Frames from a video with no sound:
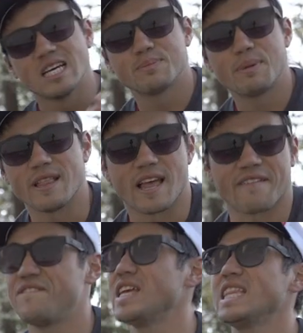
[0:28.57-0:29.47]
Spent like
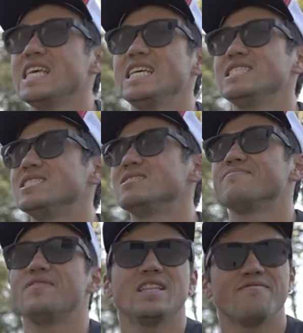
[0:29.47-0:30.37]
fifty,
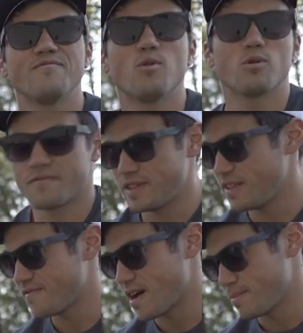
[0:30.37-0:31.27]
fifty-four,
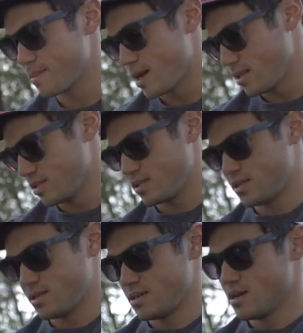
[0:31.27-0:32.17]
fifty-five dollars
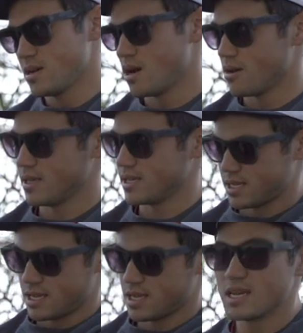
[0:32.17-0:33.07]
on this.
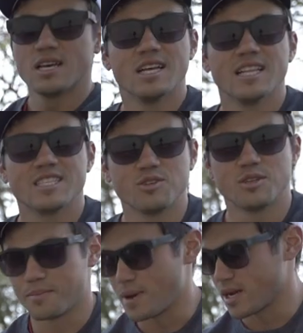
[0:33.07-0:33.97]
Let's do
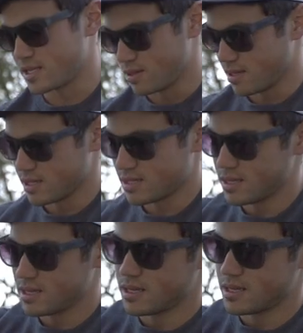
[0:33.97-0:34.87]
an unboxing on this.